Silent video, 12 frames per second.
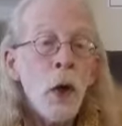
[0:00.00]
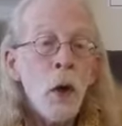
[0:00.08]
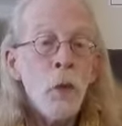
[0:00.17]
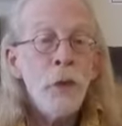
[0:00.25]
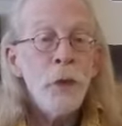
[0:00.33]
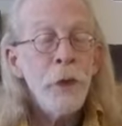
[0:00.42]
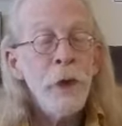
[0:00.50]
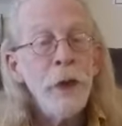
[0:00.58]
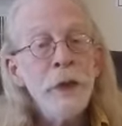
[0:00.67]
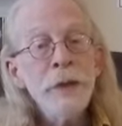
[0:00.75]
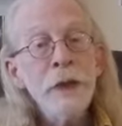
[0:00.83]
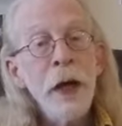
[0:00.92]

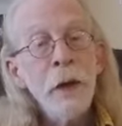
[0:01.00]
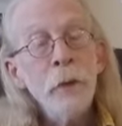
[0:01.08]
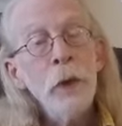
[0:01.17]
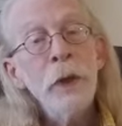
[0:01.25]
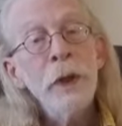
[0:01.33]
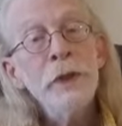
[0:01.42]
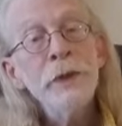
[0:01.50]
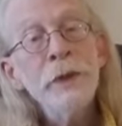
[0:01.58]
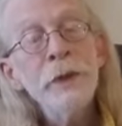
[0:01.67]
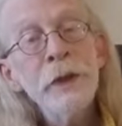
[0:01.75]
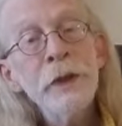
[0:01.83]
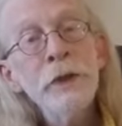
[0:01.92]
things that will
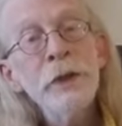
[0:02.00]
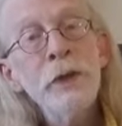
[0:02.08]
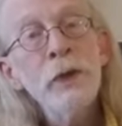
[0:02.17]
assist